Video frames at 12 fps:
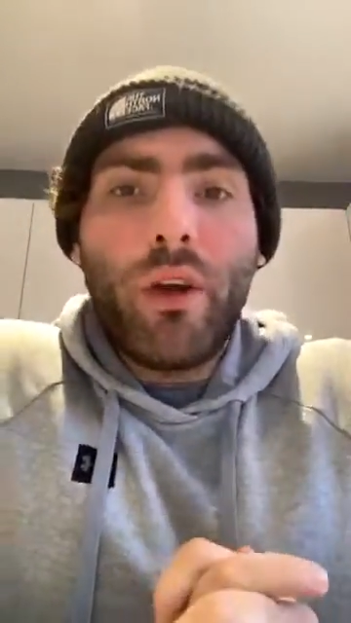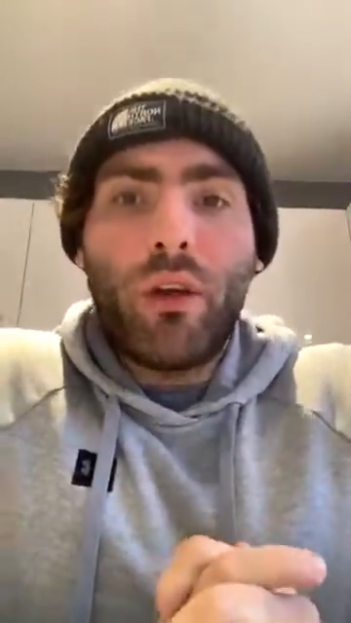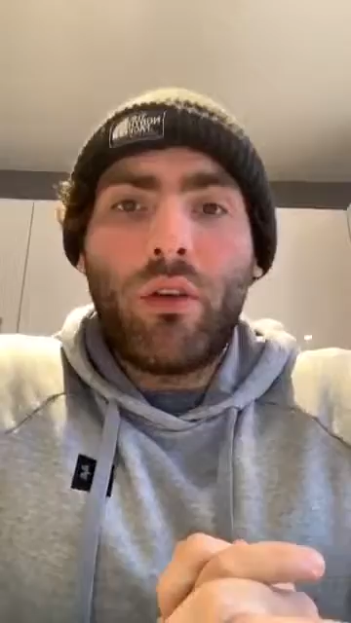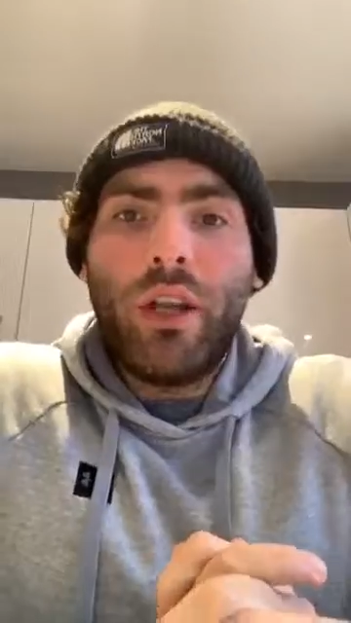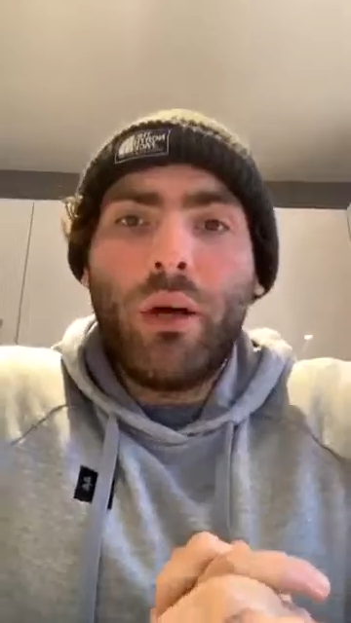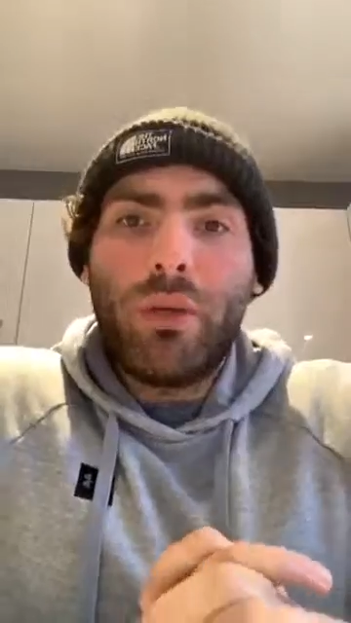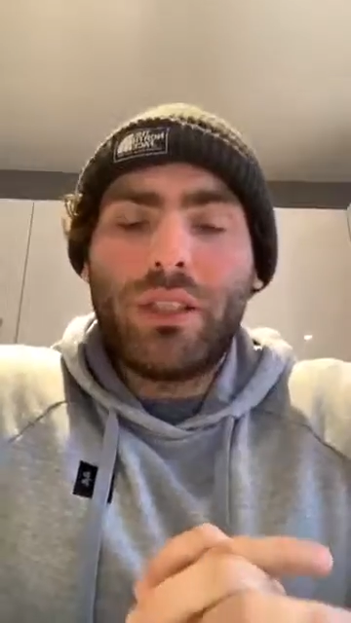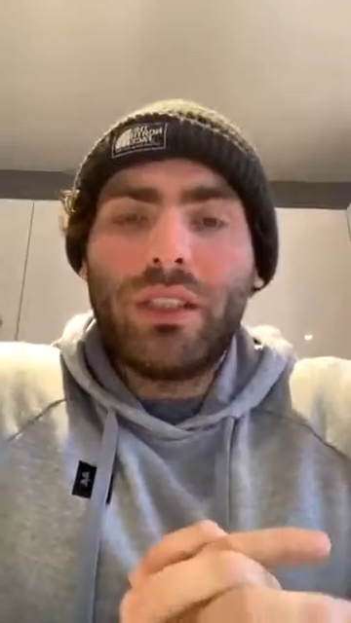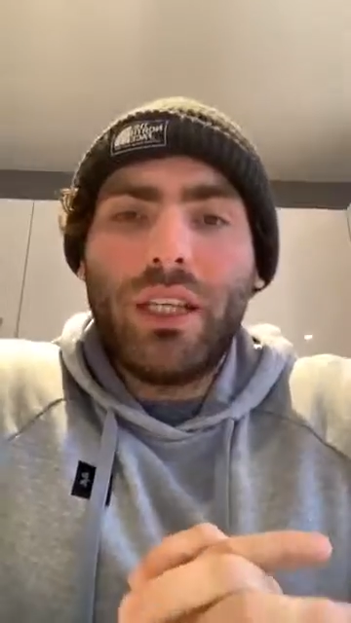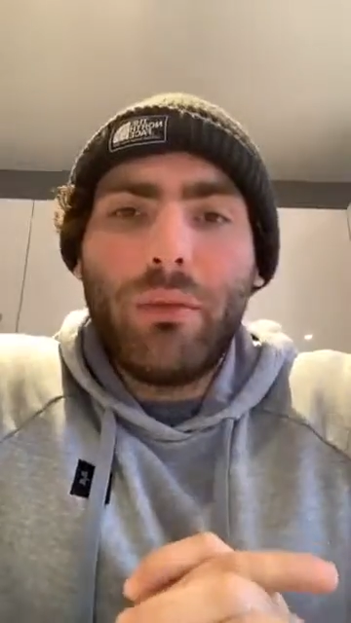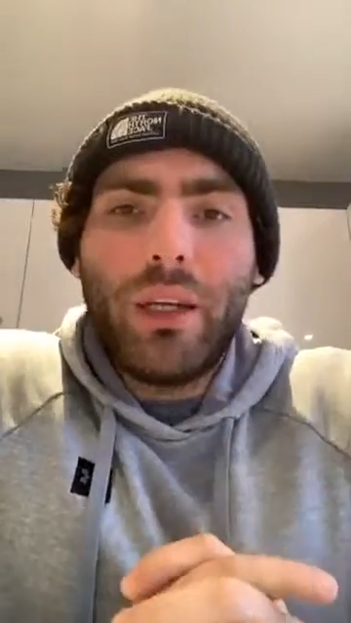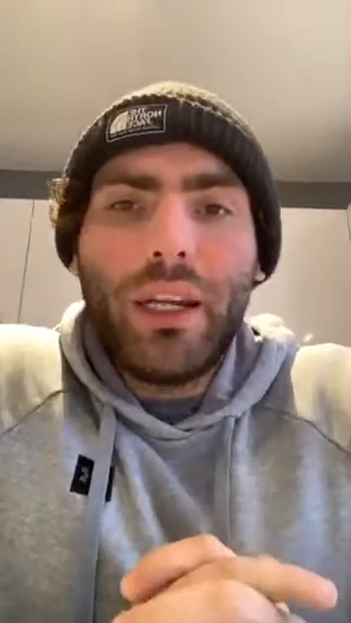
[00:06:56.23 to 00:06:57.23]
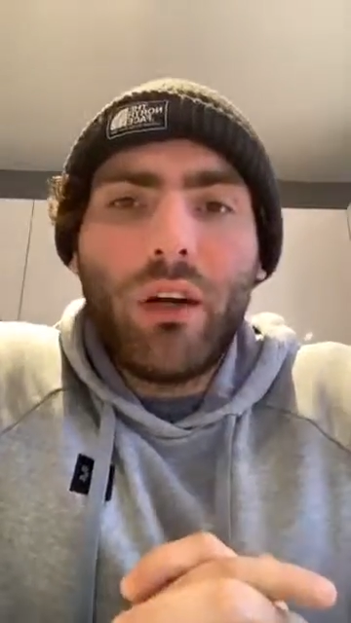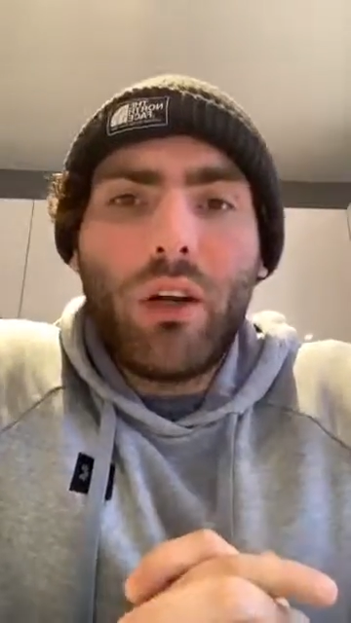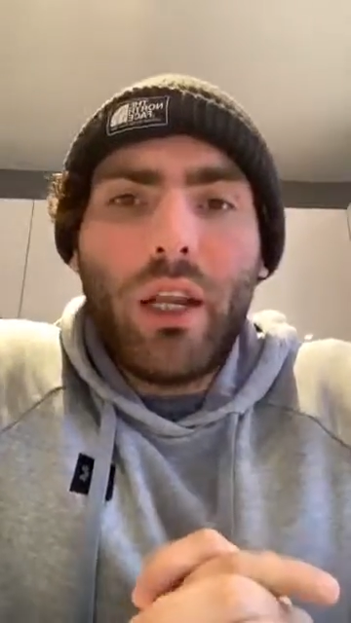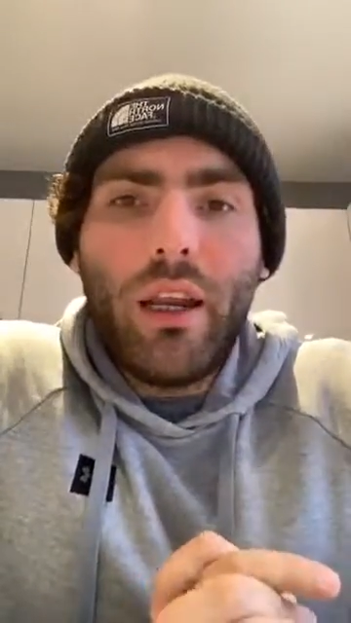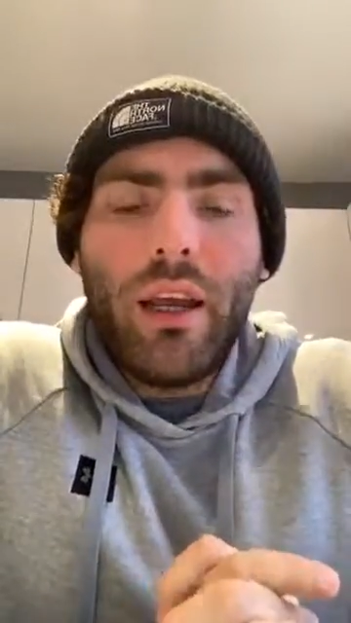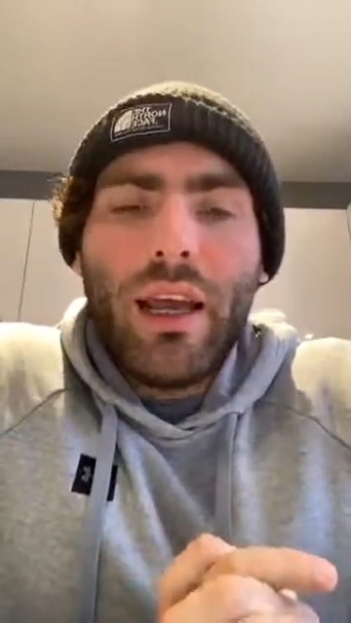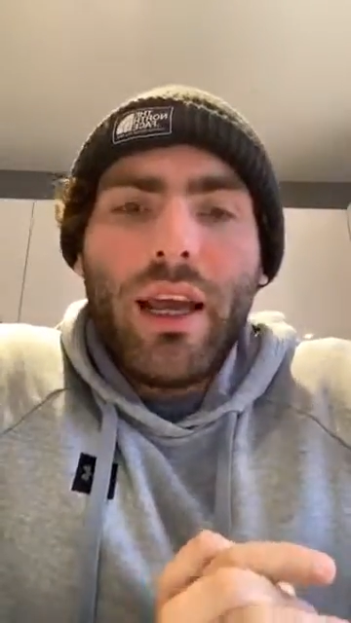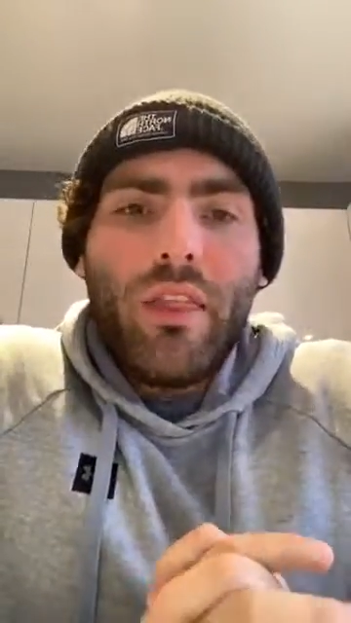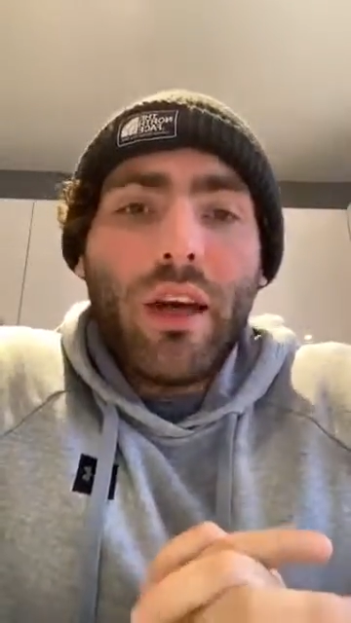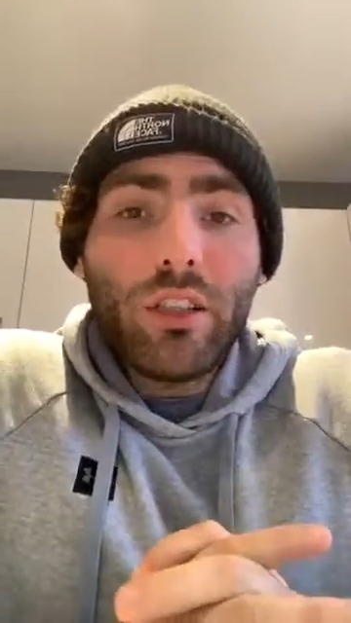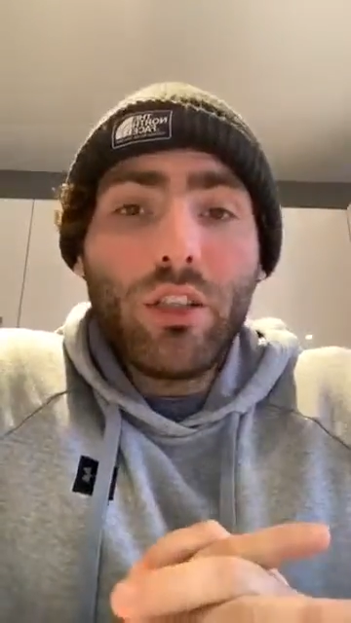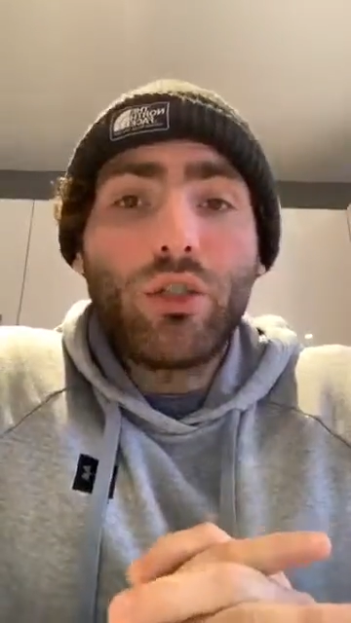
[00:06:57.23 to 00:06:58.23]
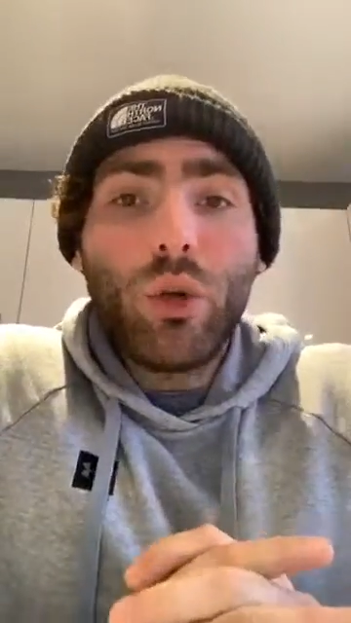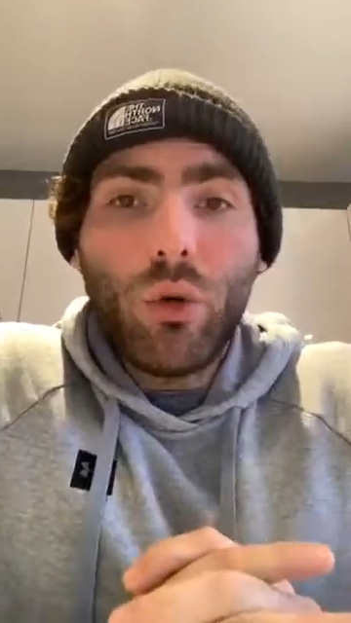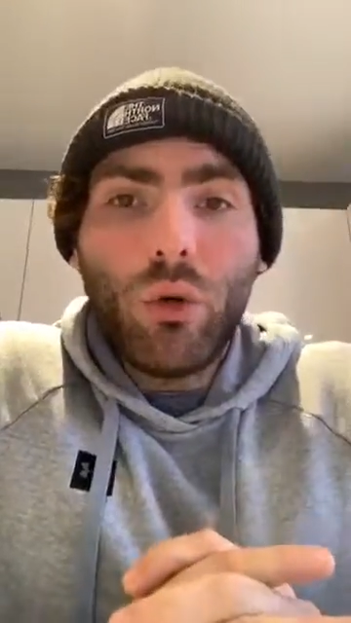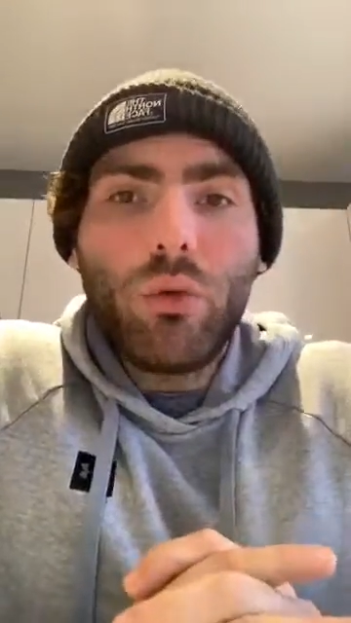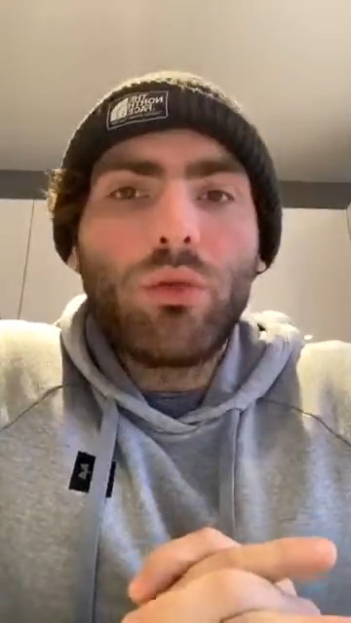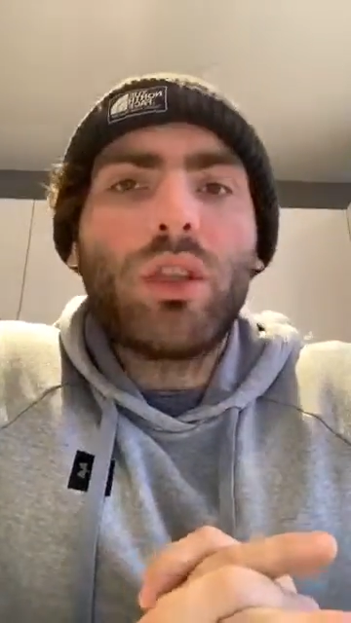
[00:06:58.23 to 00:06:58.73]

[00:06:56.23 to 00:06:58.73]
in or a little bit of CBD oil in, that's a tool.